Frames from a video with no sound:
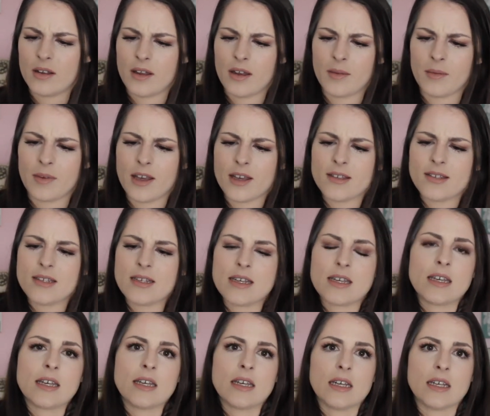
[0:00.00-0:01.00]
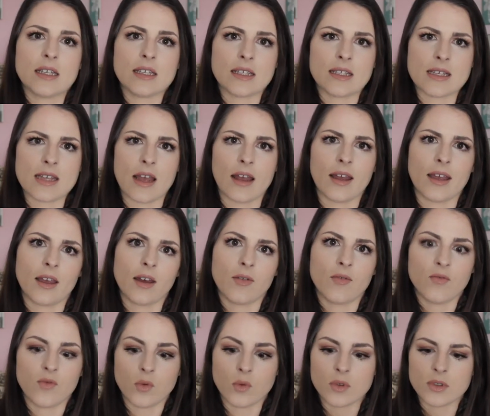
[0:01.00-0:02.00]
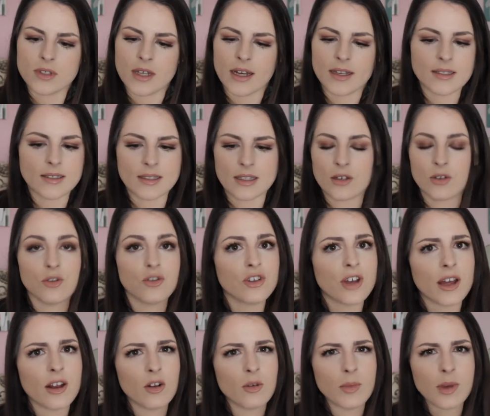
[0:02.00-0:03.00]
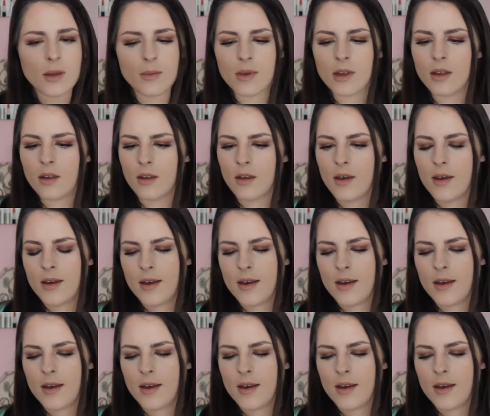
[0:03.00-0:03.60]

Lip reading: I'm guessing it's like a full-size single shadow maybe.